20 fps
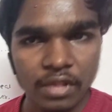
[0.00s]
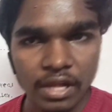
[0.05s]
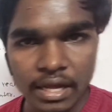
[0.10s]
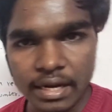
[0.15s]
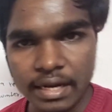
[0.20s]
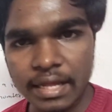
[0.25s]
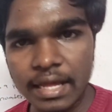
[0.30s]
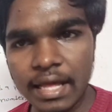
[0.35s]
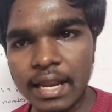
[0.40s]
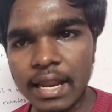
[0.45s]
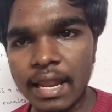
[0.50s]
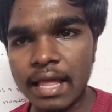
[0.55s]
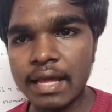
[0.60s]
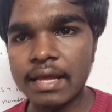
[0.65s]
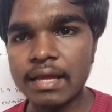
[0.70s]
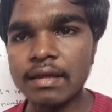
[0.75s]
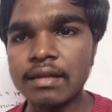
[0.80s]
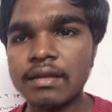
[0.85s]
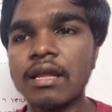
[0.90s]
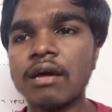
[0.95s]
real
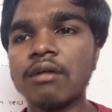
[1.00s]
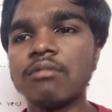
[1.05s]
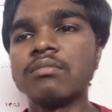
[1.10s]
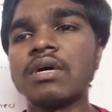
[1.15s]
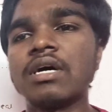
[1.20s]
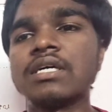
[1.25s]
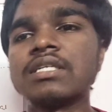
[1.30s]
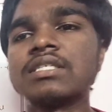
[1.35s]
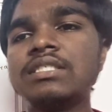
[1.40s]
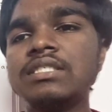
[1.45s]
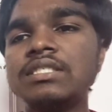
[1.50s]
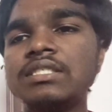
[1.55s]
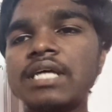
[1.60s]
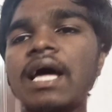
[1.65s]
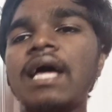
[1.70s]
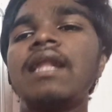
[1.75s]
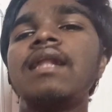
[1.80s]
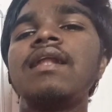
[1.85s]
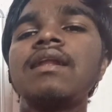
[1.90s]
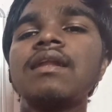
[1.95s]
numbers.
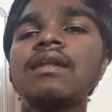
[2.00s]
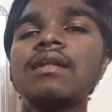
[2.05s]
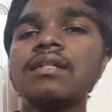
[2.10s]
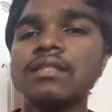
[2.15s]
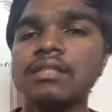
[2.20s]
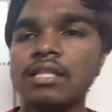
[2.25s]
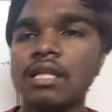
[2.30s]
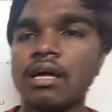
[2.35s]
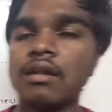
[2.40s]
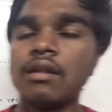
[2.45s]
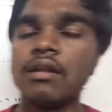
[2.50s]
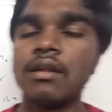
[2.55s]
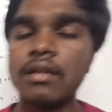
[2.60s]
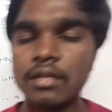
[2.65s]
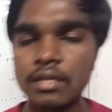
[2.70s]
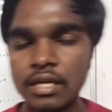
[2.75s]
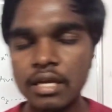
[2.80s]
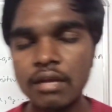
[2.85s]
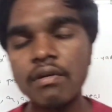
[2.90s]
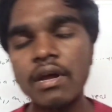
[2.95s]
Then the
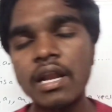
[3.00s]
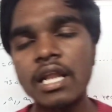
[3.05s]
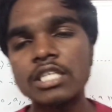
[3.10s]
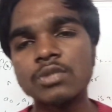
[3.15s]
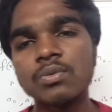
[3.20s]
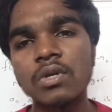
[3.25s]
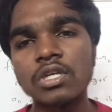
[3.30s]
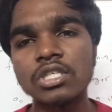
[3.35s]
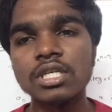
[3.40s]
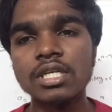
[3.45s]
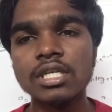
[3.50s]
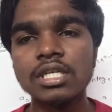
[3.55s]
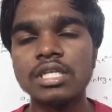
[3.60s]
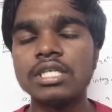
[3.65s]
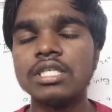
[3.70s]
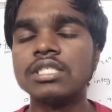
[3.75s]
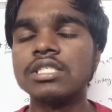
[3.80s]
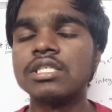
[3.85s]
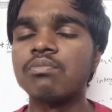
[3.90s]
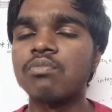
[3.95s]
given expression
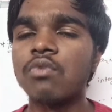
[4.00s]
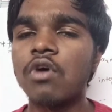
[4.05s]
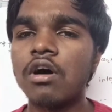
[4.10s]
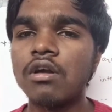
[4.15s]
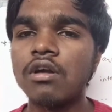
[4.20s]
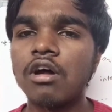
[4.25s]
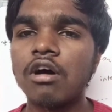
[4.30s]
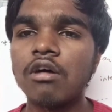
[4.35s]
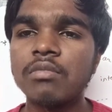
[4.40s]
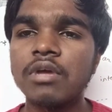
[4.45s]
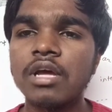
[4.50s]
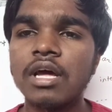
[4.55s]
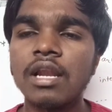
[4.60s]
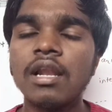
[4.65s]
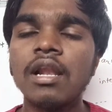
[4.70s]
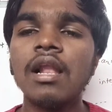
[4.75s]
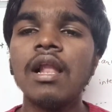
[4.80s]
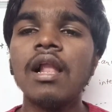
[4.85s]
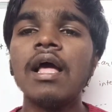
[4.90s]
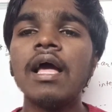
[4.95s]
is a
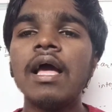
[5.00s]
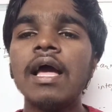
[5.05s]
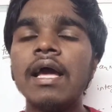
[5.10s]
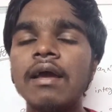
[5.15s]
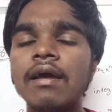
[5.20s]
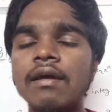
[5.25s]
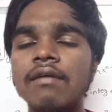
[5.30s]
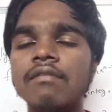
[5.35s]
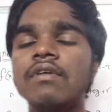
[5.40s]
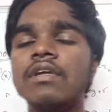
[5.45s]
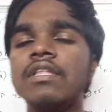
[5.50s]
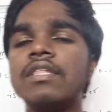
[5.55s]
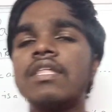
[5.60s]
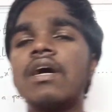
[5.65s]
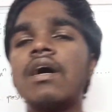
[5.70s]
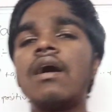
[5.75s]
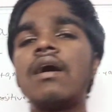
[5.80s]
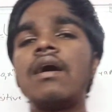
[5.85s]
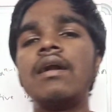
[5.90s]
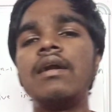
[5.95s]
polynomial with
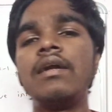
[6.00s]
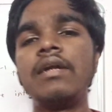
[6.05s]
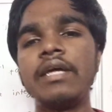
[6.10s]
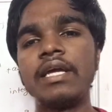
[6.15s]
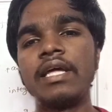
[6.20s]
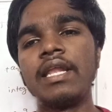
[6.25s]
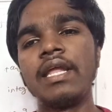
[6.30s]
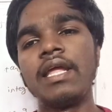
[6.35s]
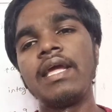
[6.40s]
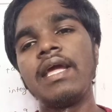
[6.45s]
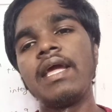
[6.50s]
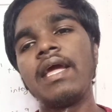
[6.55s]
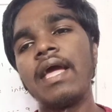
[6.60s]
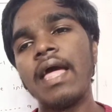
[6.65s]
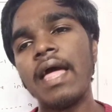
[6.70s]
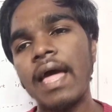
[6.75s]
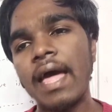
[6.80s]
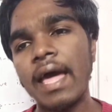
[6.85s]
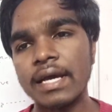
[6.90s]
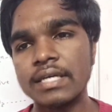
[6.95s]
a degree
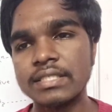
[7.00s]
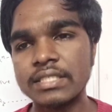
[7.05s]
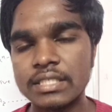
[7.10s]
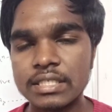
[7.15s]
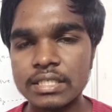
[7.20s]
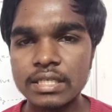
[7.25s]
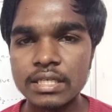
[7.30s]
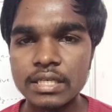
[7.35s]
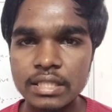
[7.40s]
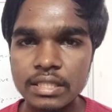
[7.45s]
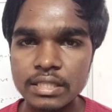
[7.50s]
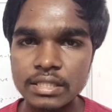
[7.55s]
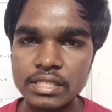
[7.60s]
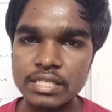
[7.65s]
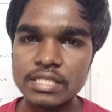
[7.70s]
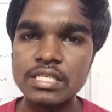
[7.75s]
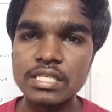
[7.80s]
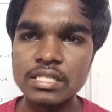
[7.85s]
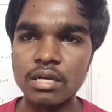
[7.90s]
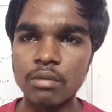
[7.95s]
x.
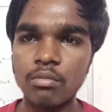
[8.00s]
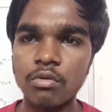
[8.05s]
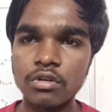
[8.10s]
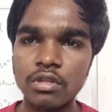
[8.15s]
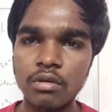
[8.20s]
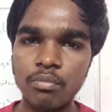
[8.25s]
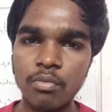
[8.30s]
This is about the